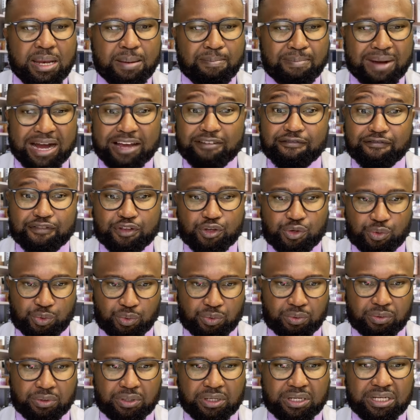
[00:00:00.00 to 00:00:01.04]
My view
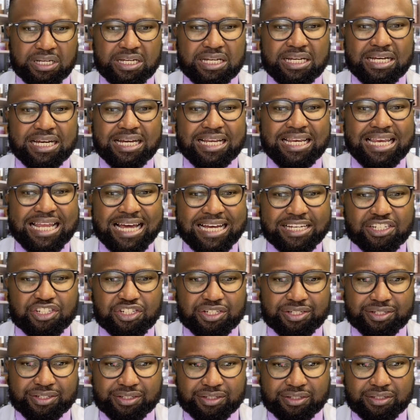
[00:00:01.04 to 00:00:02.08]

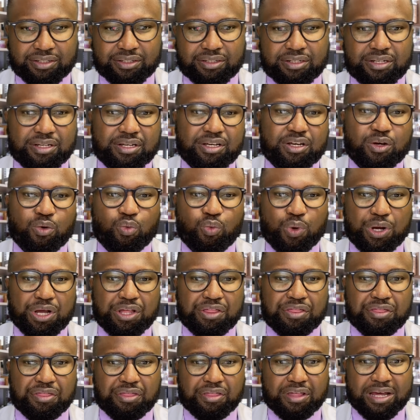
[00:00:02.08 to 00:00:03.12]
clashes
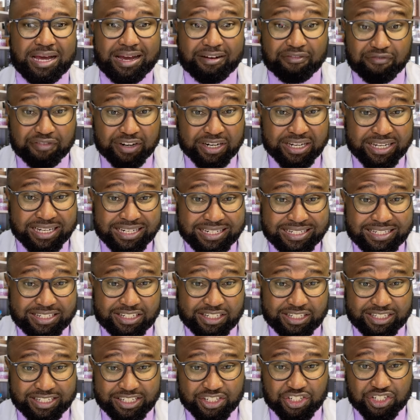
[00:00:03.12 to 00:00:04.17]
with African
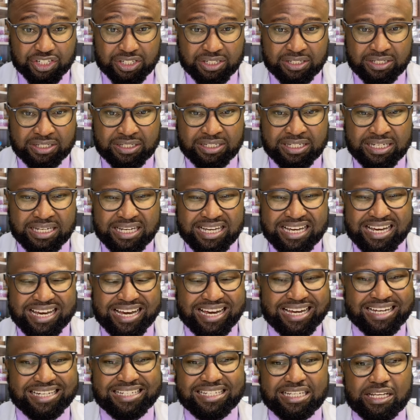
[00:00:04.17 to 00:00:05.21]
tradition
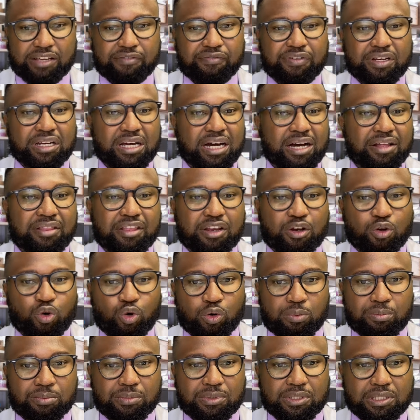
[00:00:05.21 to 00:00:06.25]
and even other
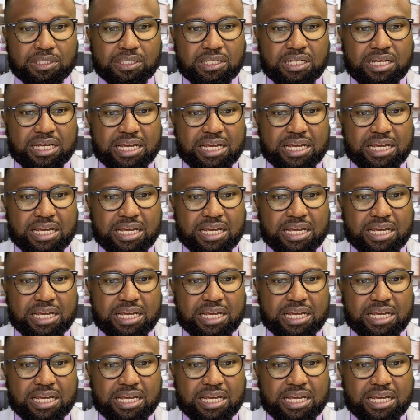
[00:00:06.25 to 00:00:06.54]
norms.